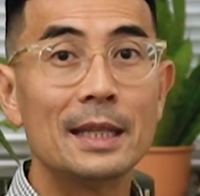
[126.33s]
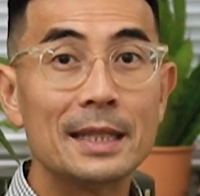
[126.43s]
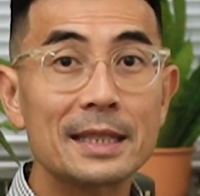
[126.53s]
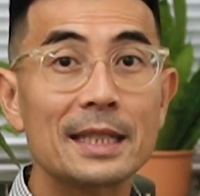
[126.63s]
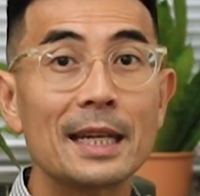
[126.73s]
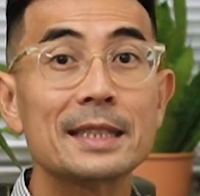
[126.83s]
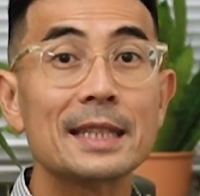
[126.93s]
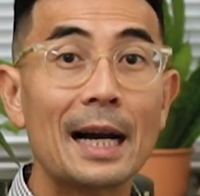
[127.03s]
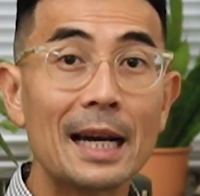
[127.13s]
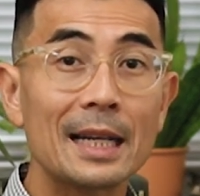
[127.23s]
This case
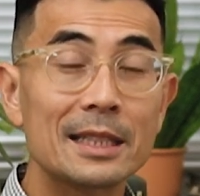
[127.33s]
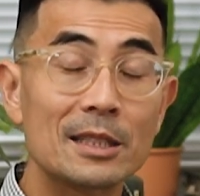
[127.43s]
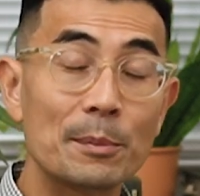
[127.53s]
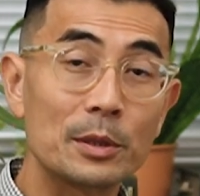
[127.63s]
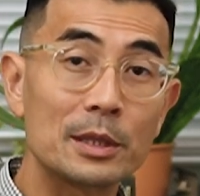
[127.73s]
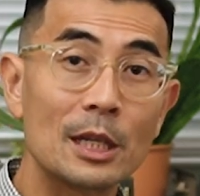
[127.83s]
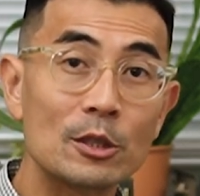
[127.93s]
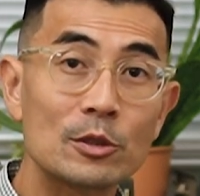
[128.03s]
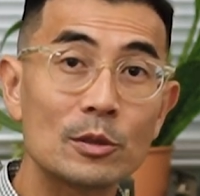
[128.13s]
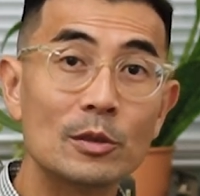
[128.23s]
highlights the
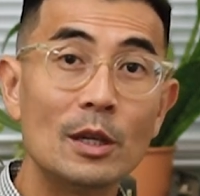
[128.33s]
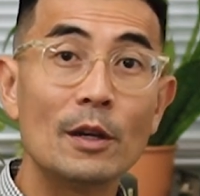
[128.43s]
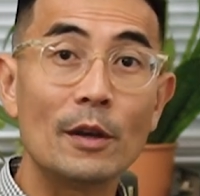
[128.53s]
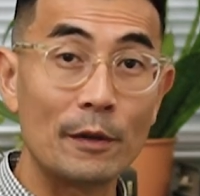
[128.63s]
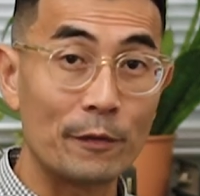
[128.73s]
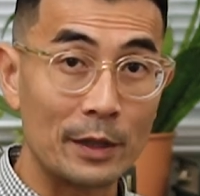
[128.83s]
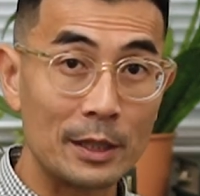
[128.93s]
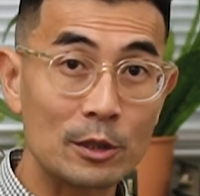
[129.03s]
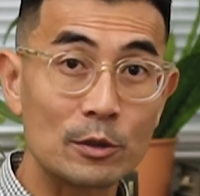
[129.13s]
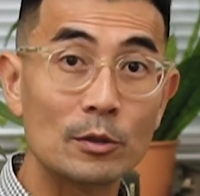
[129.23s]
potential and
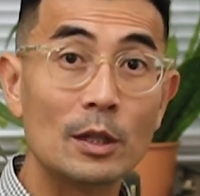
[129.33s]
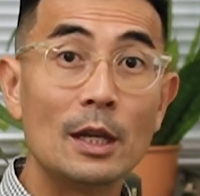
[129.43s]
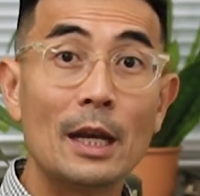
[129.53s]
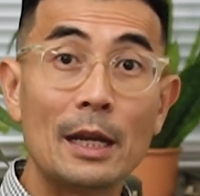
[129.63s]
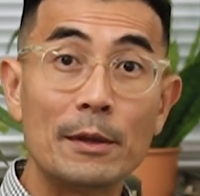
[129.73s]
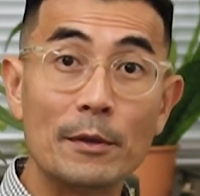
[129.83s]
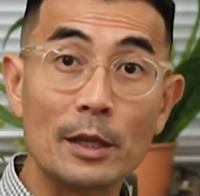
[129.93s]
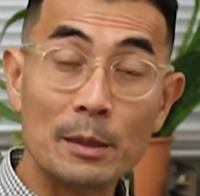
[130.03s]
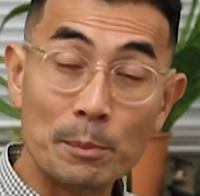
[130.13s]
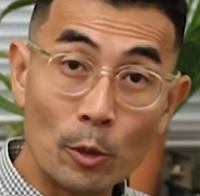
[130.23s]
financial and
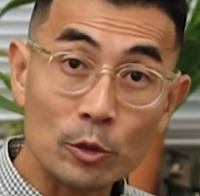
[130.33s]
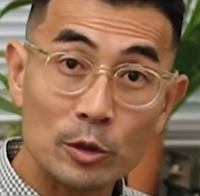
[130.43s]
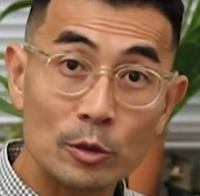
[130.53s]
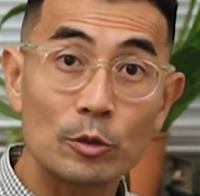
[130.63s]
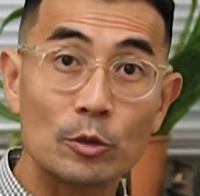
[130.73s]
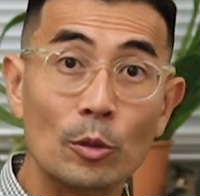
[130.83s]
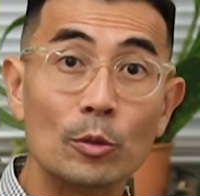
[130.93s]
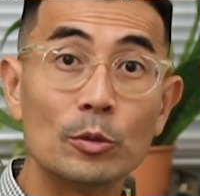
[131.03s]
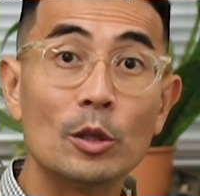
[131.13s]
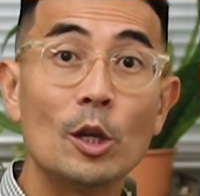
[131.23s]
emotional
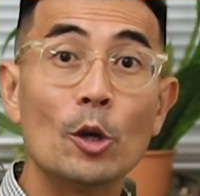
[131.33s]
toll